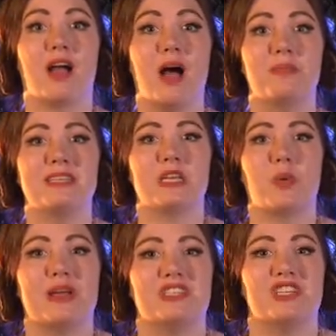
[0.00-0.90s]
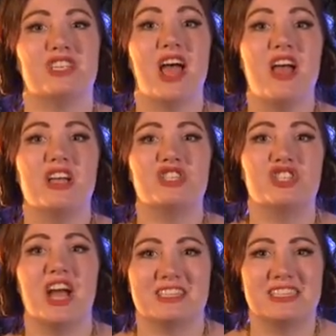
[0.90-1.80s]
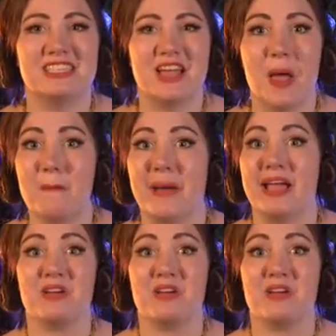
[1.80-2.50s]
complex equations just by